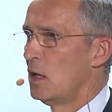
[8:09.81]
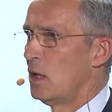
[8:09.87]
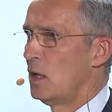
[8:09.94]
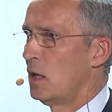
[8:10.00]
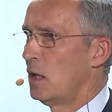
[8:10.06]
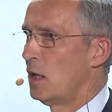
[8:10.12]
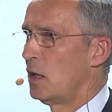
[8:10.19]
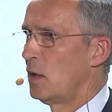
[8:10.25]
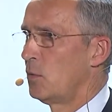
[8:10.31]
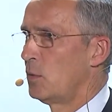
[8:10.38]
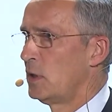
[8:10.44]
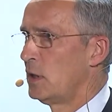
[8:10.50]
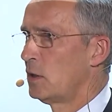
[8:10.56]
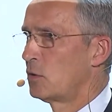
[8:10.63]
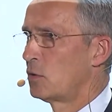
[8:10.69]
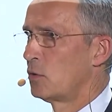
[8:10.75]
We
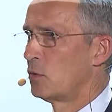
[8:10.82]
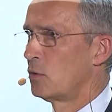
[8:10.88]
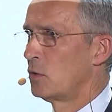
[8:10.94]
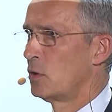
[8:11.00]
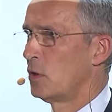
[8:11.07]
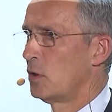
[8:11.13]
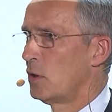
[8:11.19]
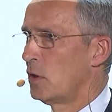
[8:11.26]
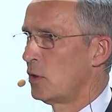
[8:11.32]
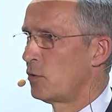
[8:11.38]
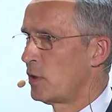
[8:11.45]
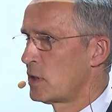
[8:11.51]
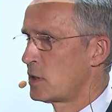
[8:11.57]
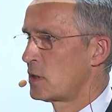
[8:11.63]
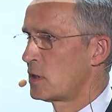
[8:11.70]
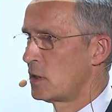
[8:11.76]
need to
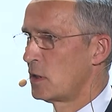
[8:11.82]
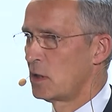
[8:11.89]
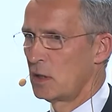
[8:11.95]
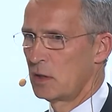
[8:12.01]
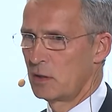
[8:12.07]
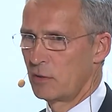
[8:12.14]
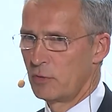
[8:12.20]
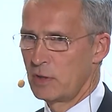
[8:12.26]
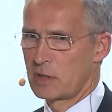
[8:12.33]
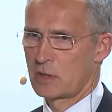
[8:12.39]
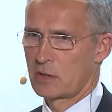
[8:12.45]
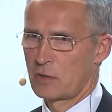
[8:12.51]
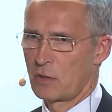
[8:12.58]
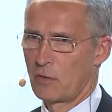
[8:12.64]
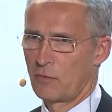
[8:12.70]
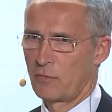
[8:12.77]
address the
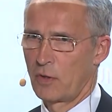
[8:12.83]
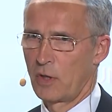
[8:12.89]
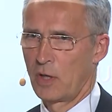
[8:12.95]
risks of